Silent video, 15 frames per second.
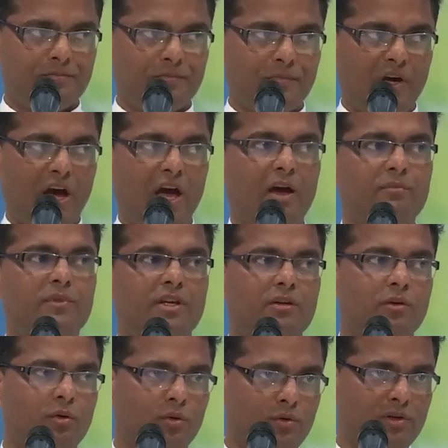I am
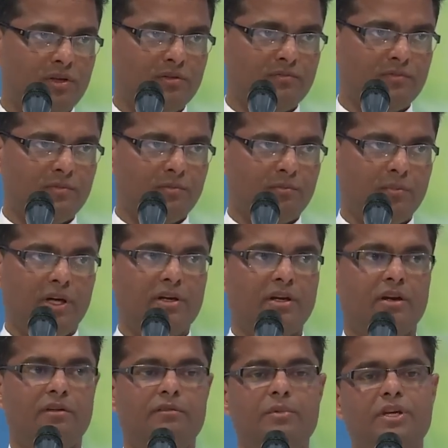that gold, but
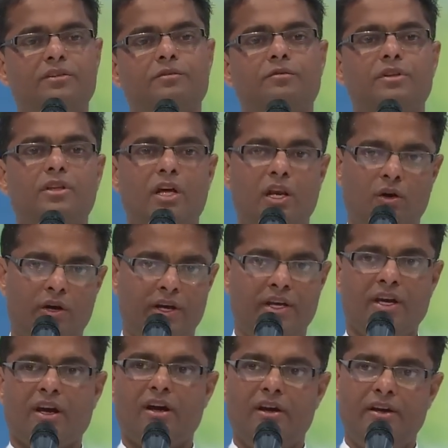mixed with alloy,
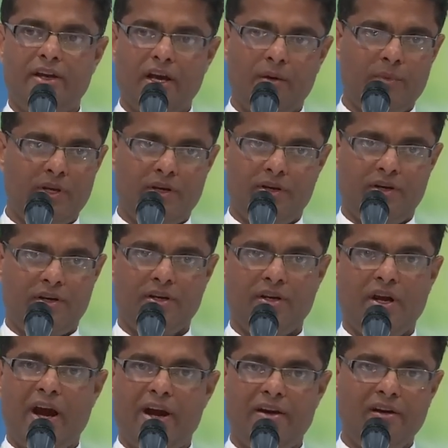contaminated,
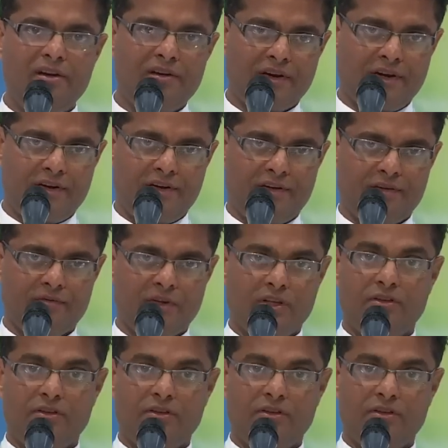adulterated.